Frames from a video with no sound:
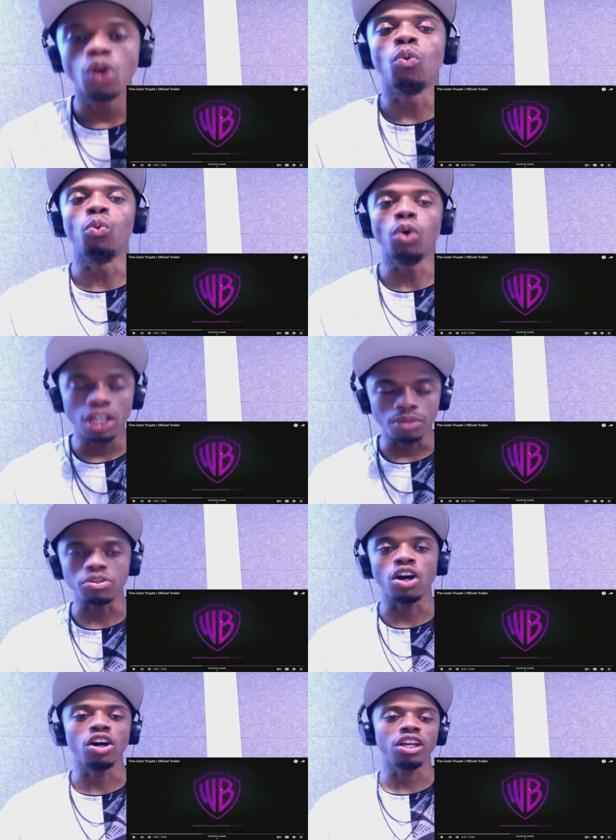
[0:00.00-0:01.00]
What
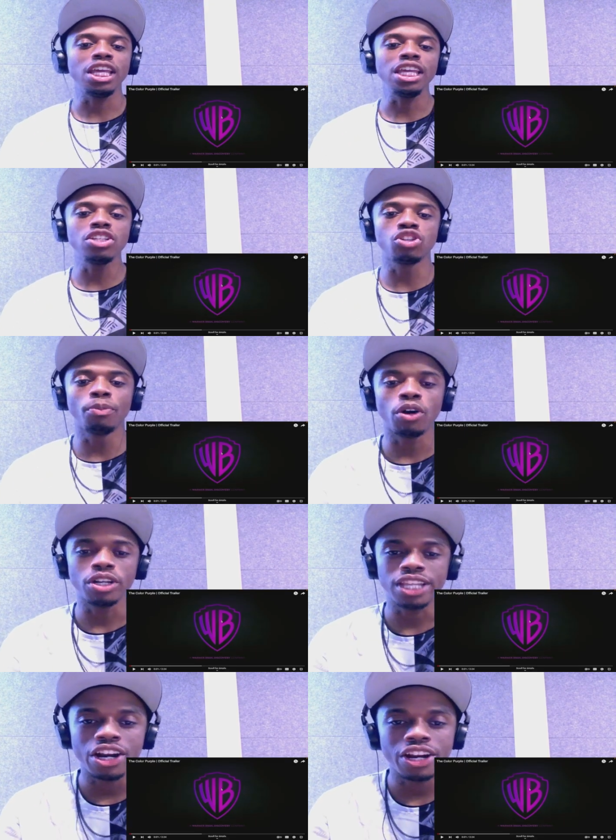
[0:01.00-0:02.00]
up, y'all? It is your boy
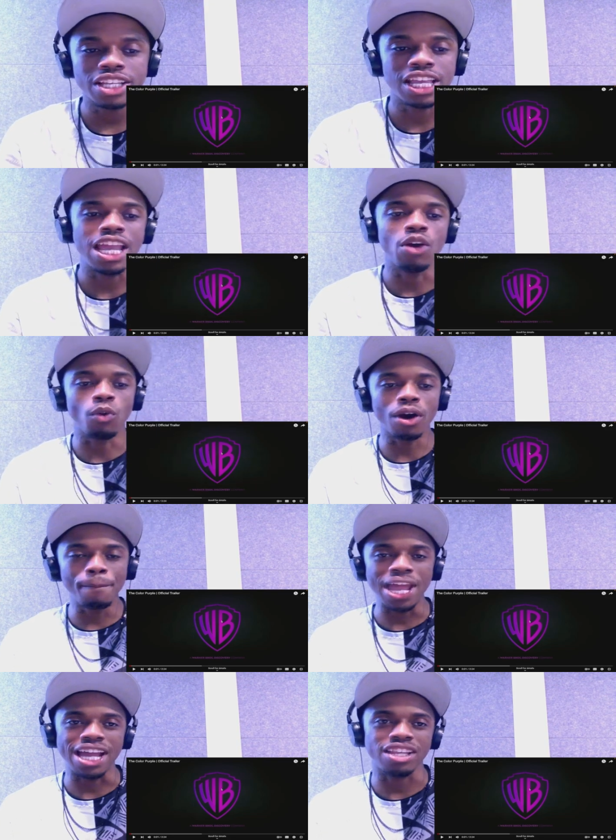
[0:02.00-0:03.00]
Darius, and we're
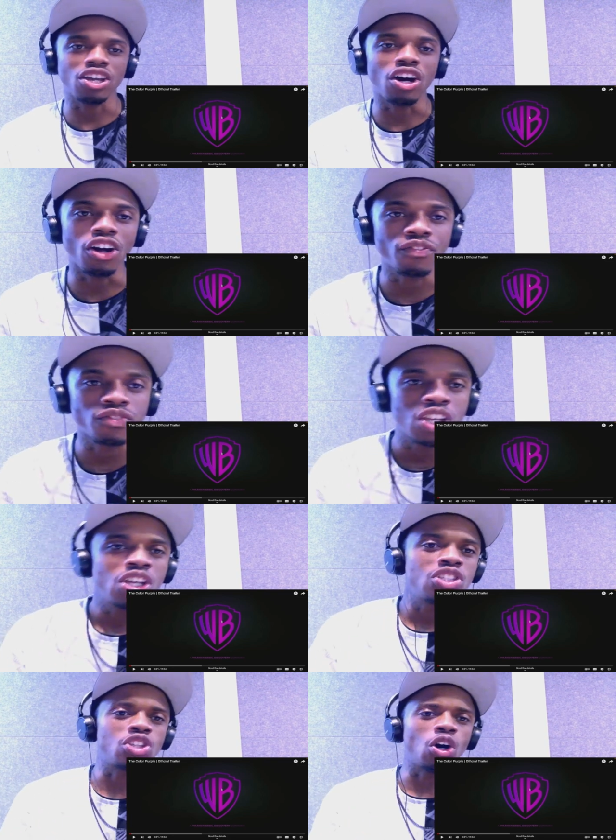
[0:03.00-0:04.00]
back, y'all.
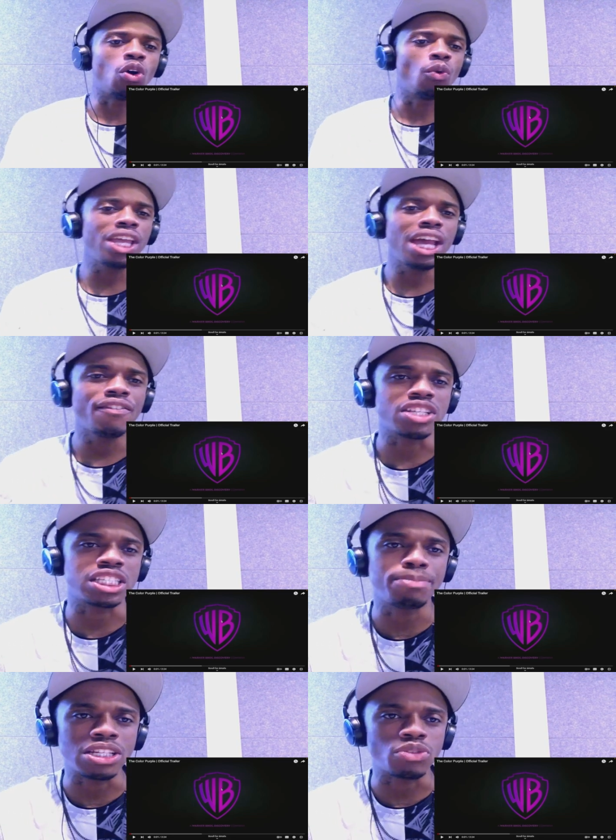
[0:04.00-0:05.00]
So we have a
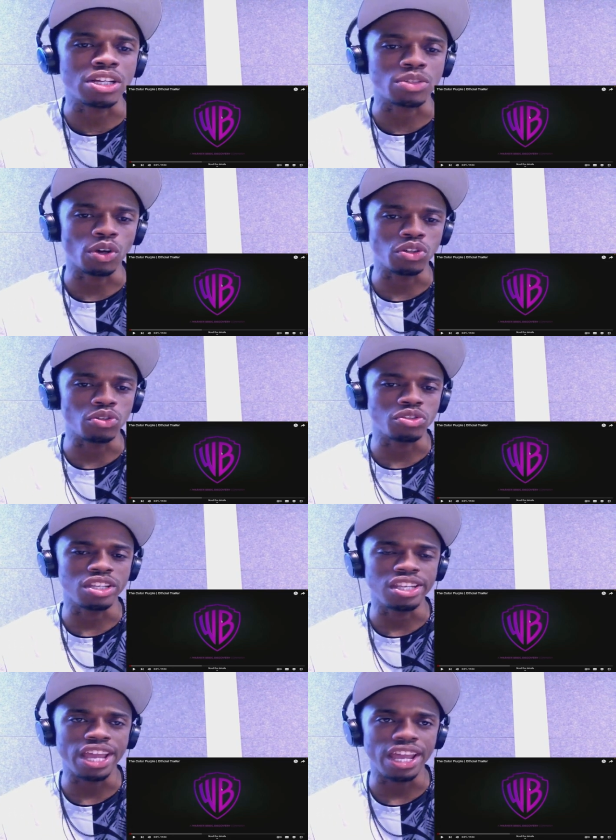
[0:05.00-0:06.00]
special reaction we're gonna do
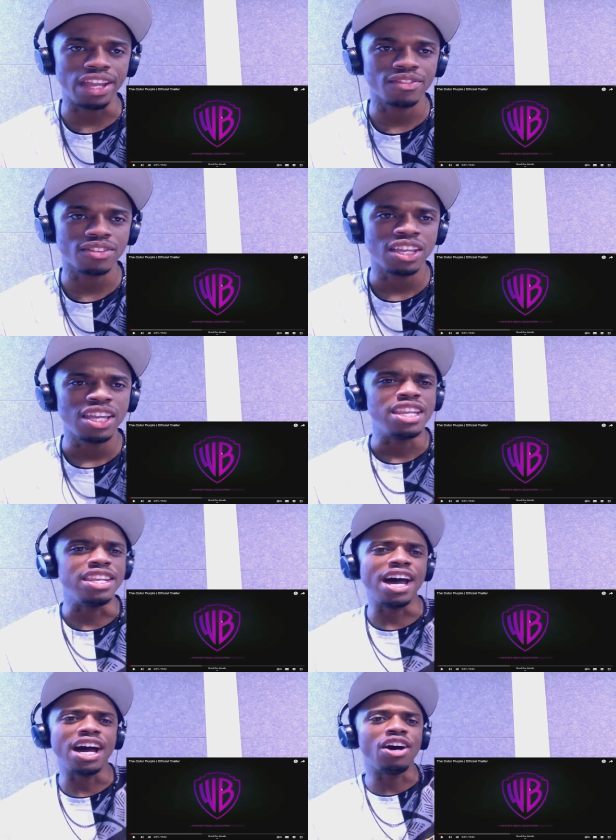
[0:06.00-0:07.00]
today.
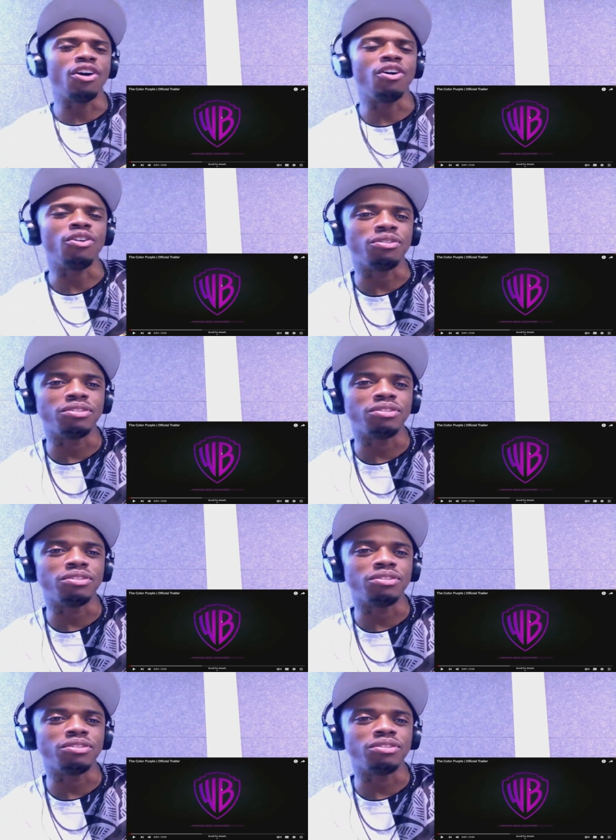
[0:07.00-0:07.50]
Now,